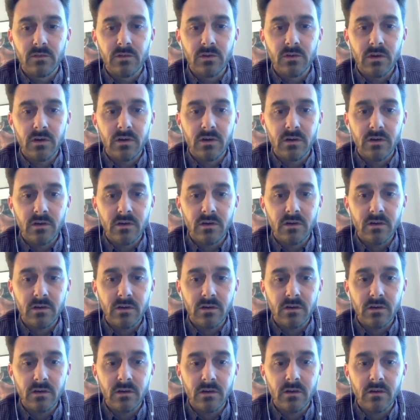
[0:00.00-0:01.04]

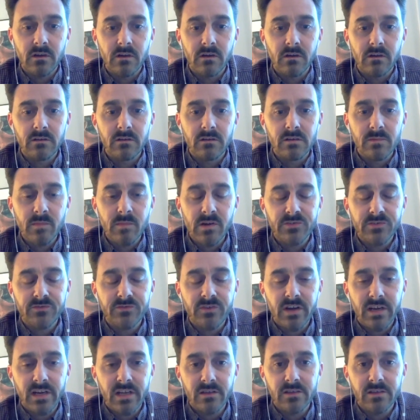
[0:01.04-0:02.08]
The Sumatran
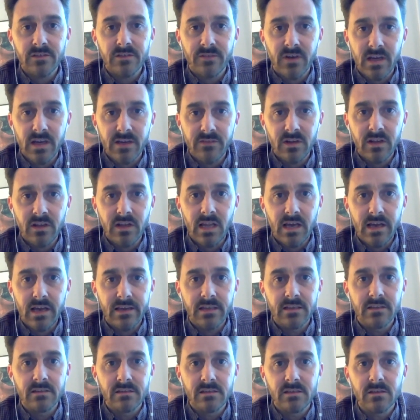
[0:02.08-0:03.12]
Rhino Survival
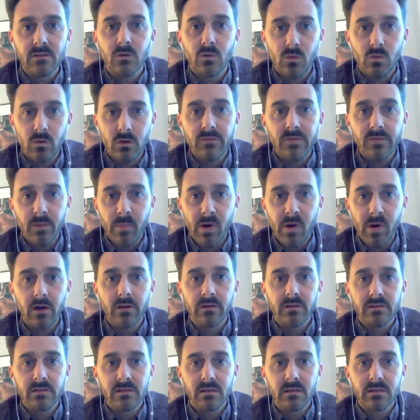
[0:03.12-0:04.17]
Alliance and all of the
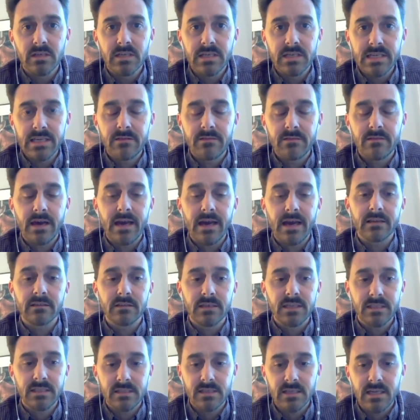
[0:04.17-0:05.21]
partners underneath that,
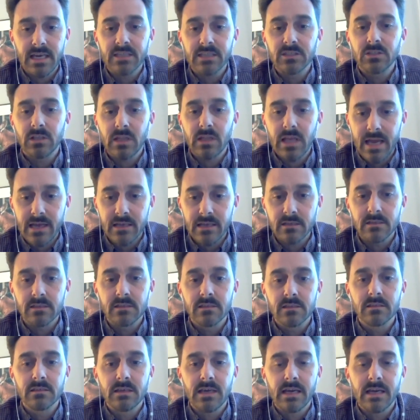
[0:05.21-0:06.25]
international and
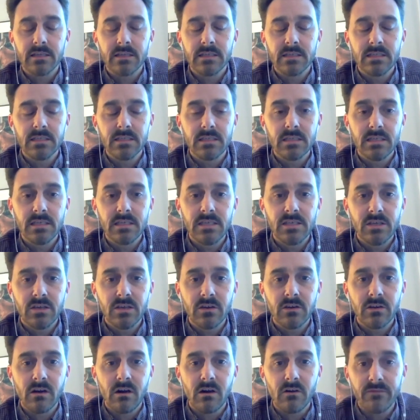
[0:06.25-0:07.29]

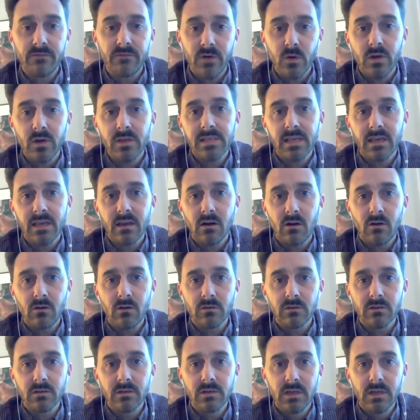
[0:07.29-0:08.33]
Indonesian, are focusing
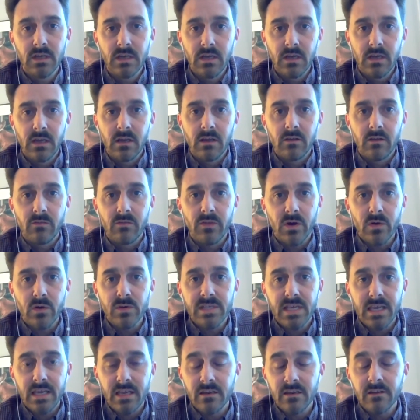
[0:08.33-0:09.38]
on those
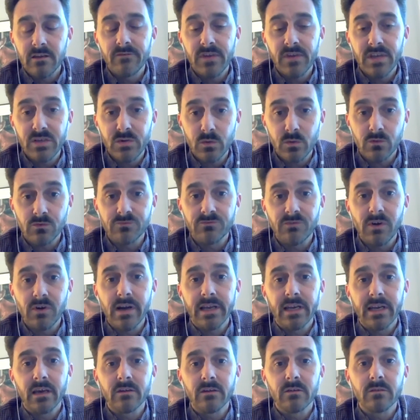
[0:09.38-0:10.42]
individual
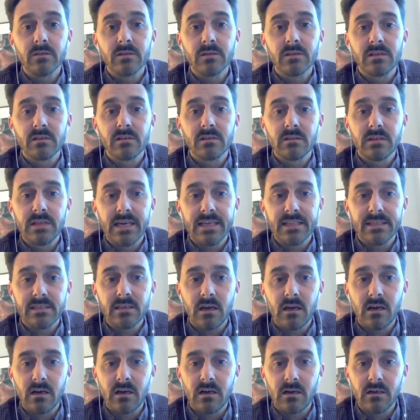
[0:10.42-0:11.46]
rhinos that
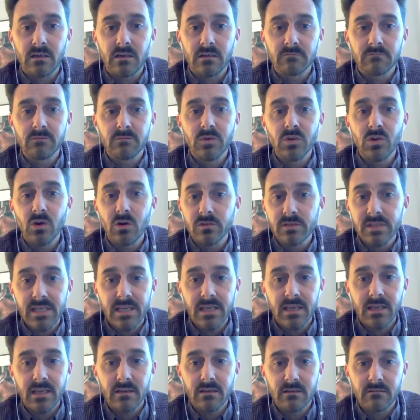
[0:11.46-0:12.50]
are not
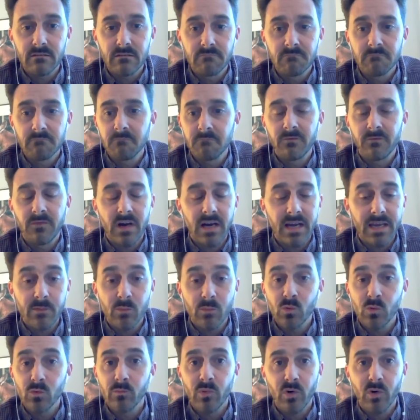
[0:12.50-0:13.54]
in
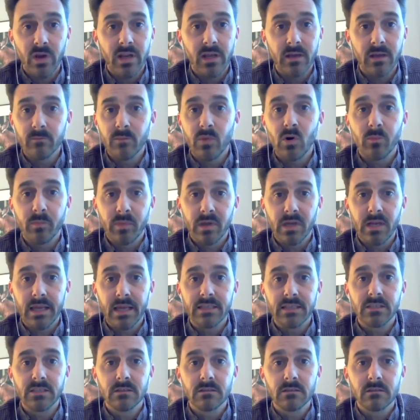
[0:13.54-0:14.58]
viable breeding
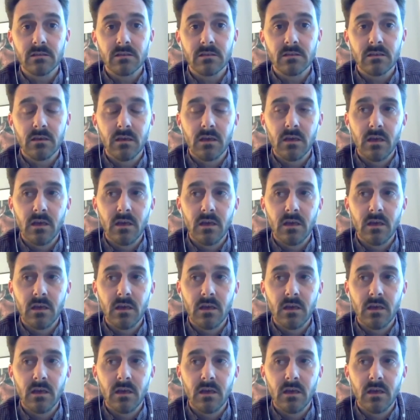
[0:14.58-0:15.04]
populations.